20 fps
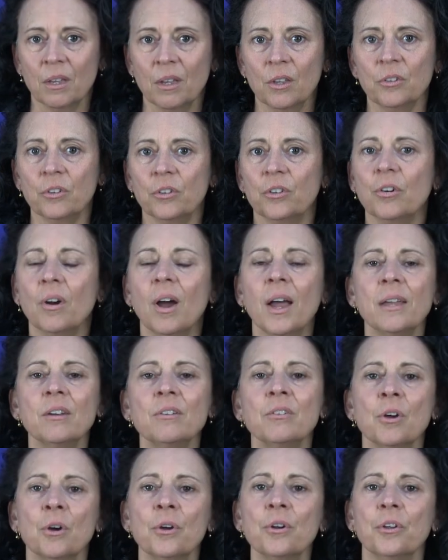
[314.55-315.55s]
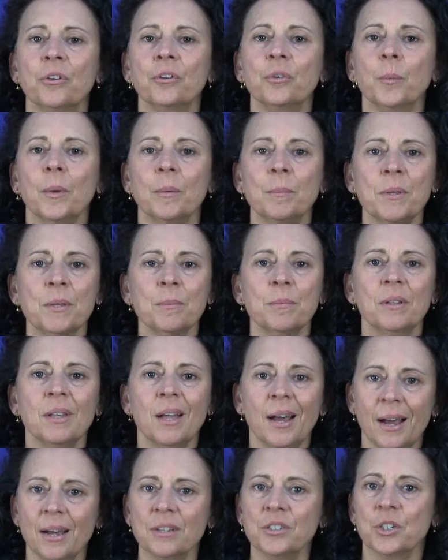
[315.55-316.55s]
So try and notice when people
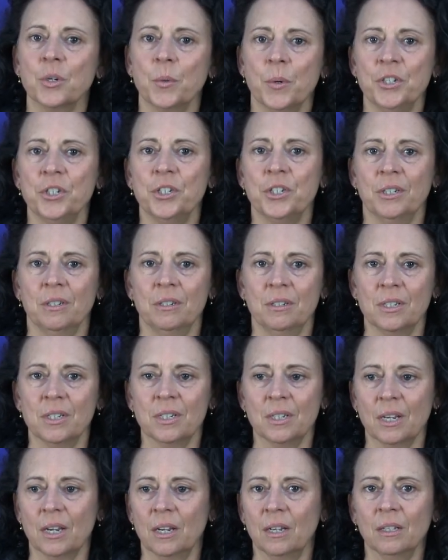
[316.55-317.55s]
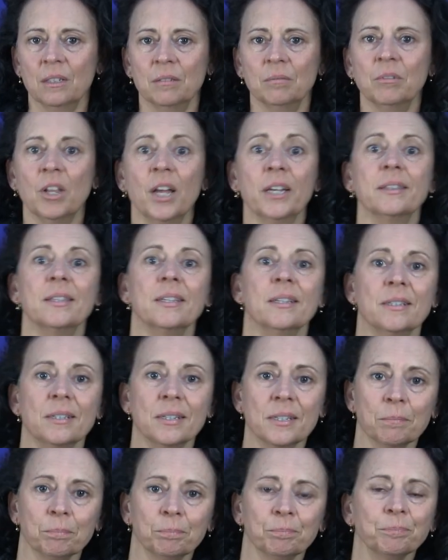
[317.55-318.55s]
ask questions like
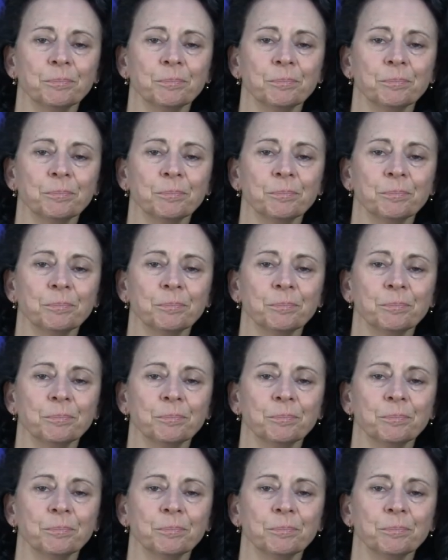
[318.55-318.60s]
these.